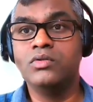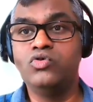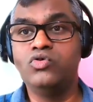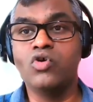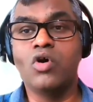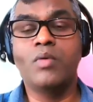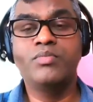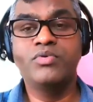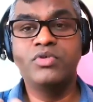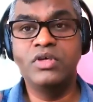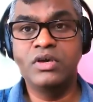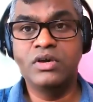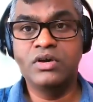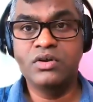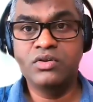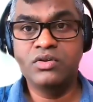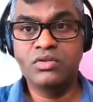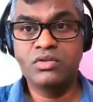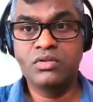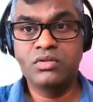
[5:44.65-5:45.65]
job
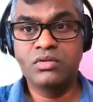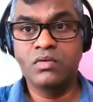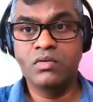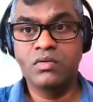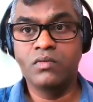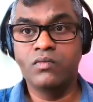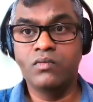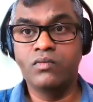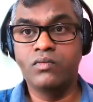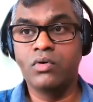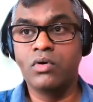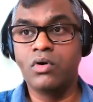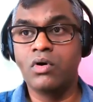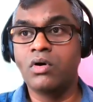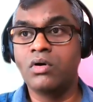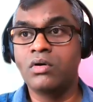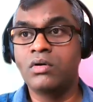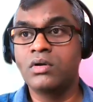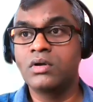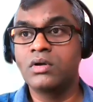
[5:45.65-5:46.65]
seekers,
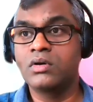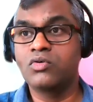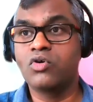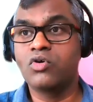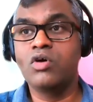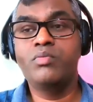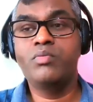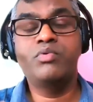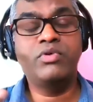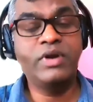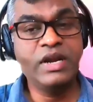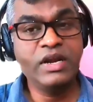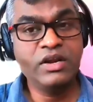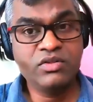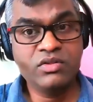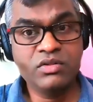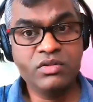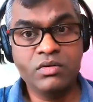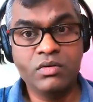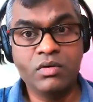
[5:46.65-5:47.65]
for
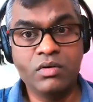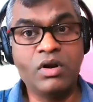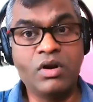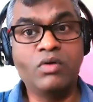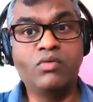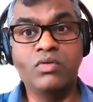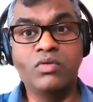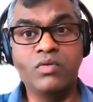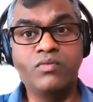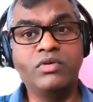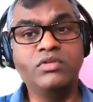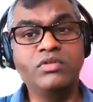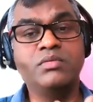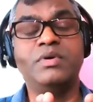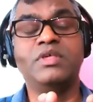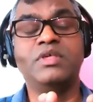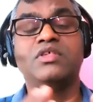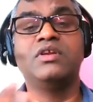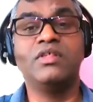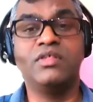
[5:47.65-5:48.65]
corporates, or for the
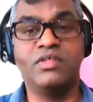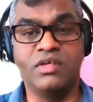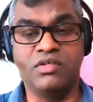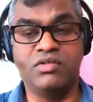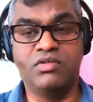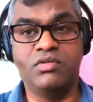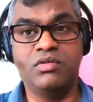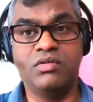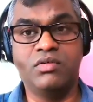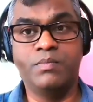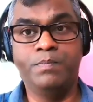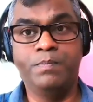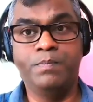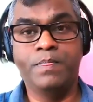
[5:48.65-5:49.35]
businesses,